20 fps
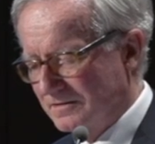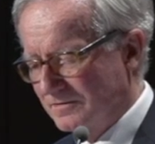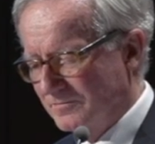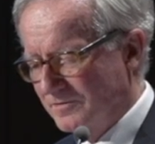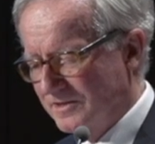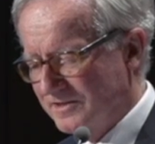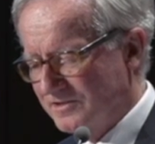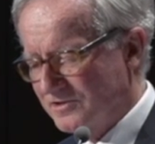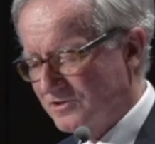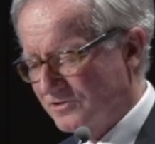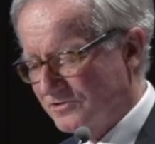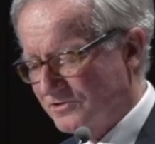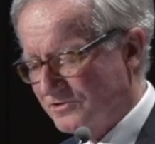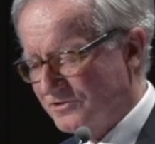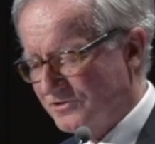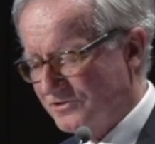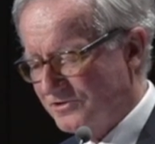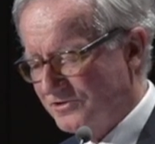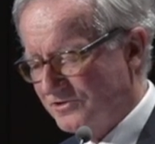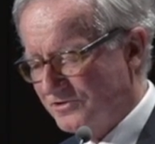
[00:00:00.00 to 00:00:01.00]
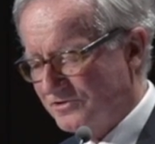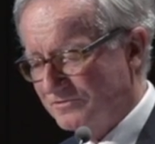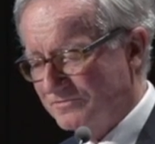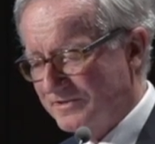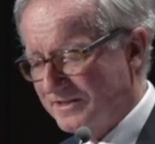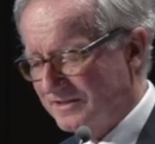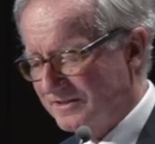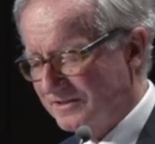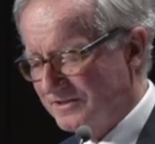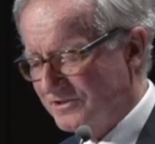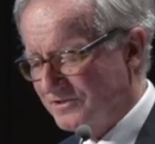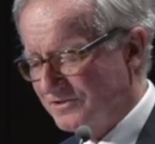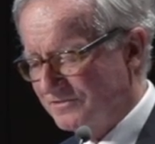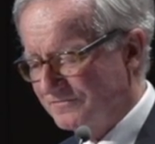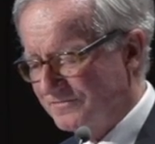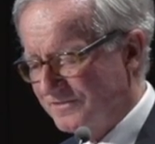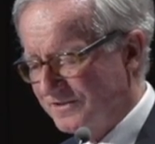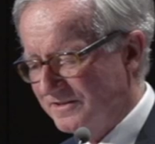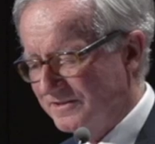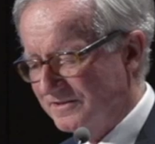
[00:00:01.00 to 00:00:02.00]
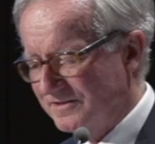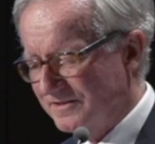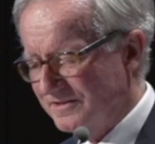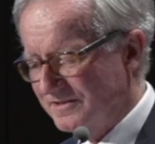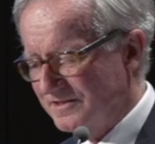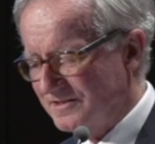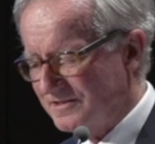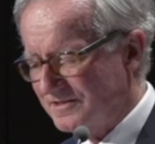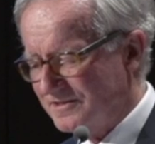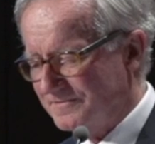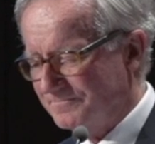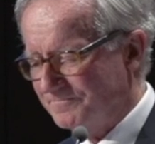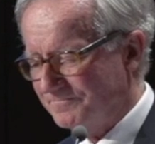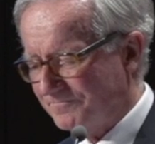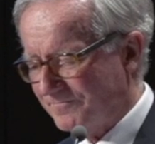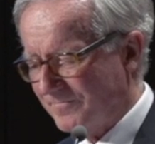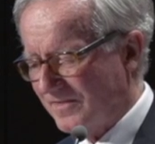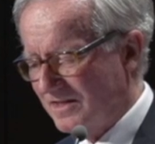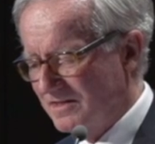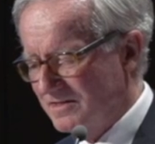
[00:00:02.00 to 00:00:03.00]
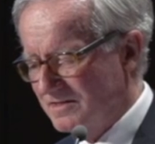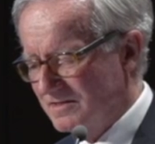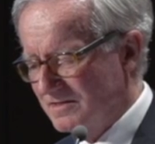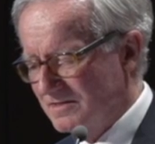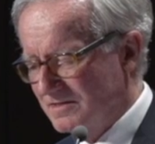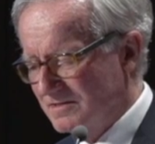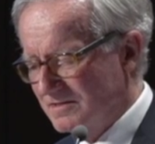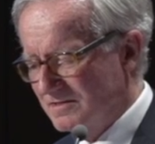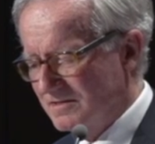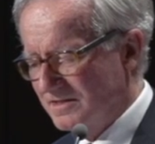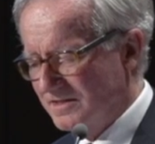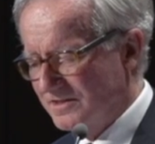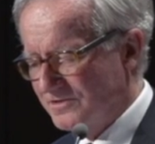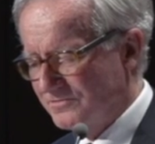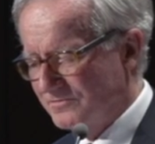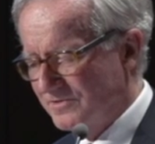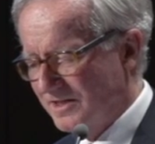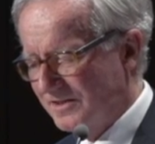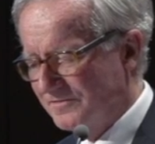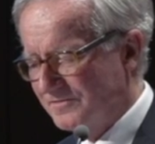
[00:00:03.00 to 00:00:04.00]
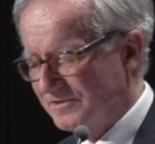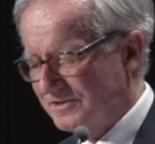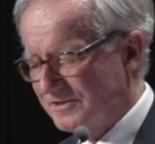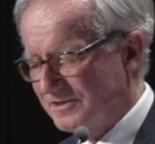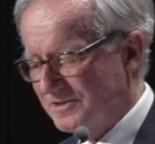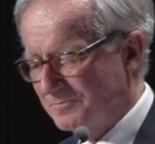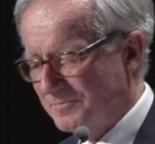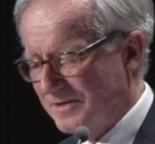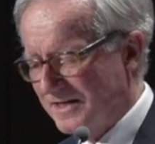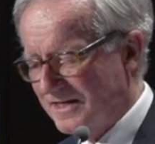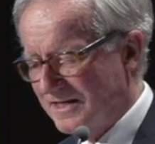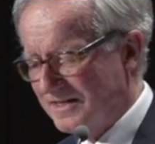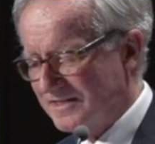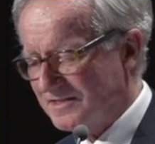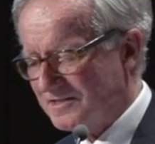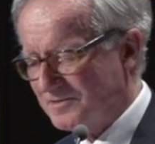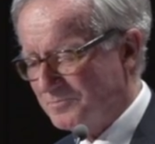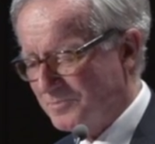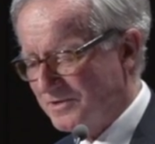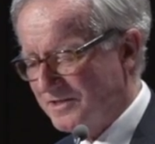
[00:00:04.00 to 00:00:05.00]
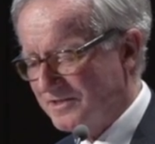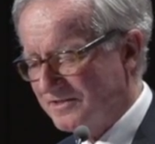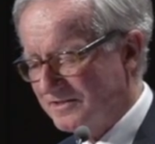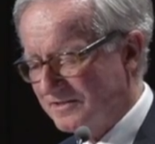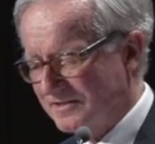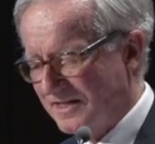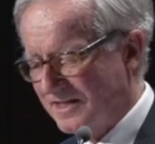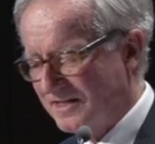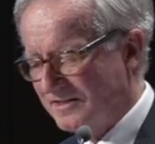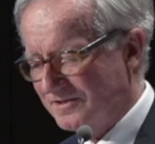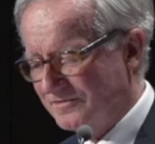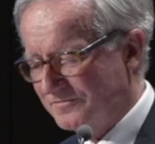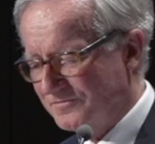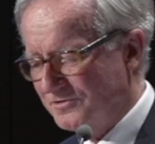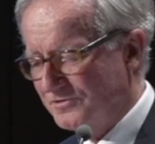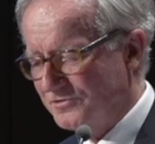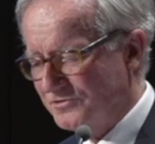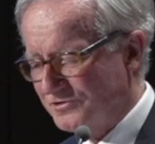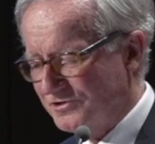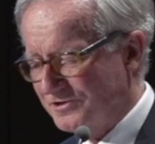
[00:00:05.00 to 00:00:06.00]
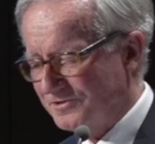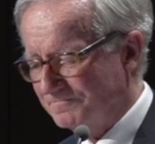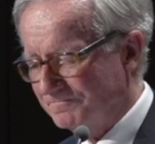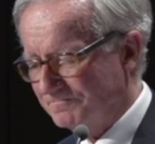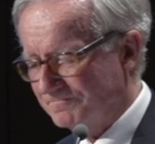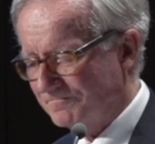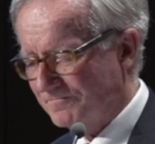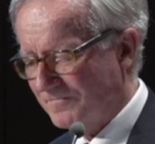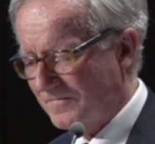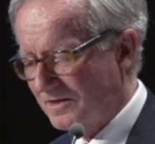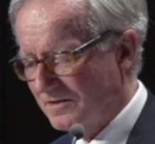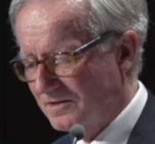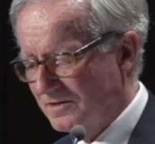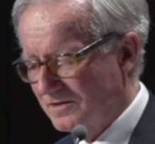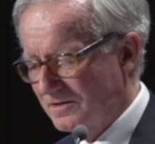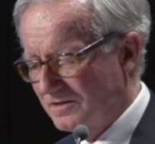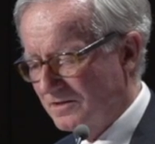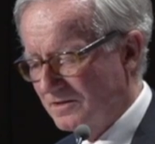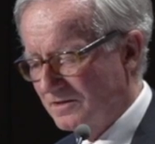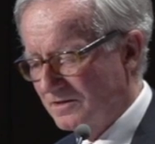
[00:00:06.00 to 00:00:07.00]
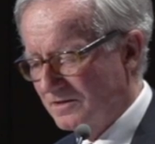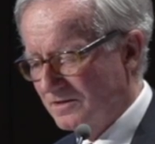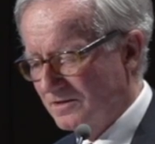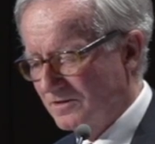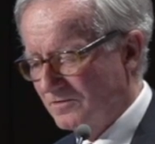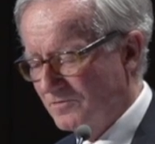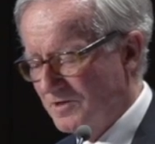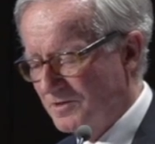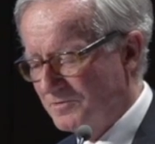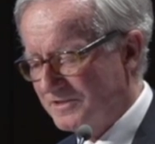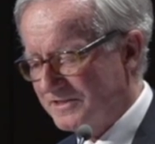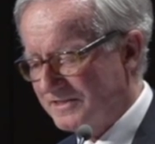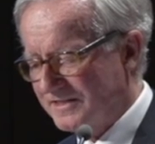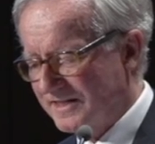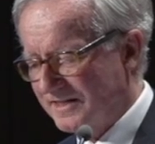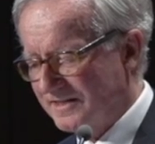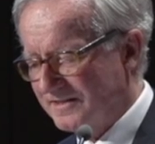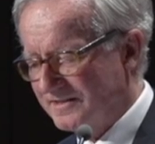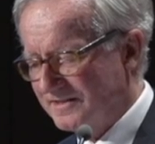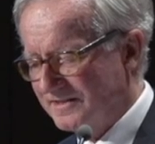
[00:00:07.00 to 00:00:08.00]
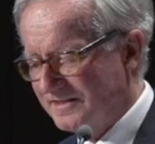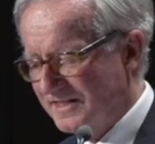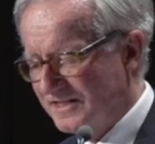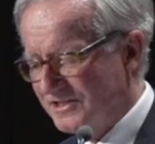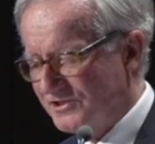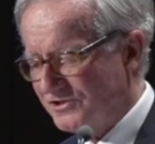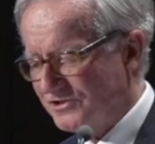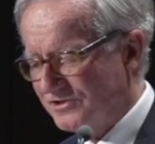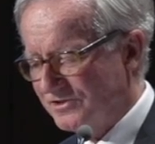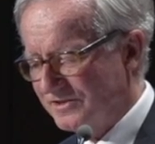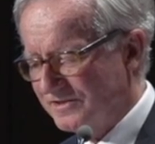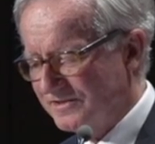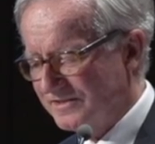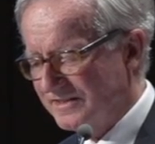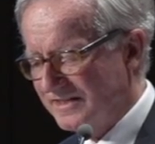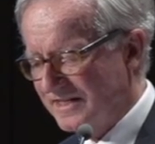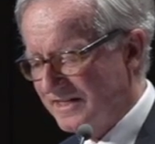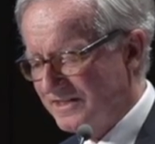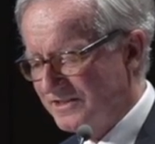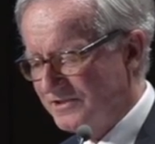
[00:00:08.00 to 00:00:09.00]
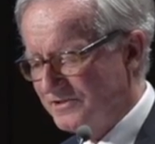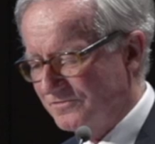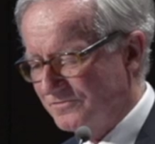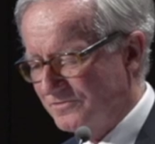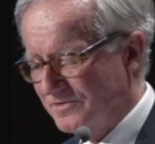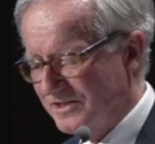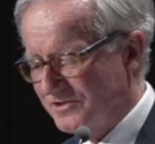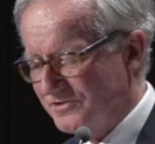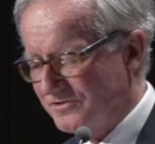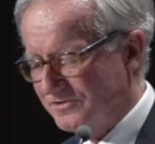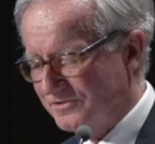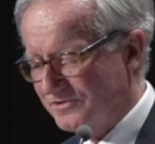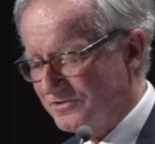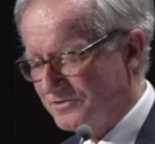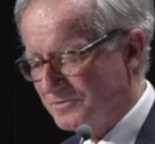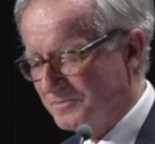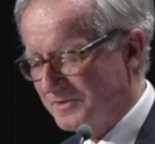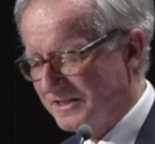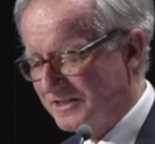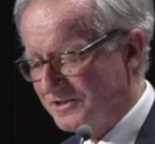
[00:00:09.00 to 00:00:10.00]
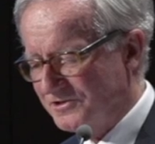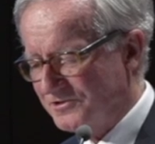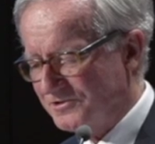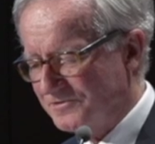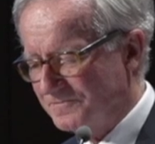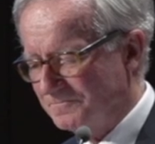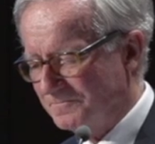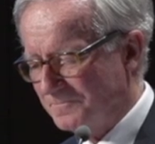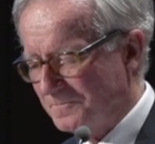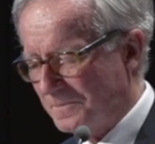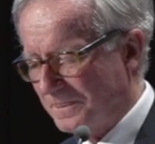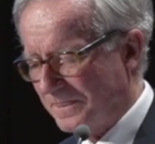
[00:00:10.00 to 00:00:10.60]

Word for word: Where does constitutional recognition fit into this? It's relevant to the past, present and the future. Where we started as a nation is in an age of racial discrimination.